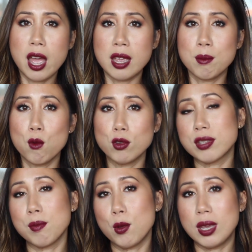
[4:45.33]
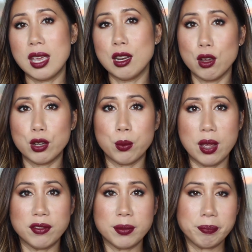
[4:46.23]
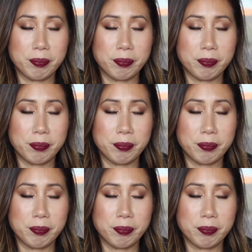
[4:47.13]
a more smoky look with.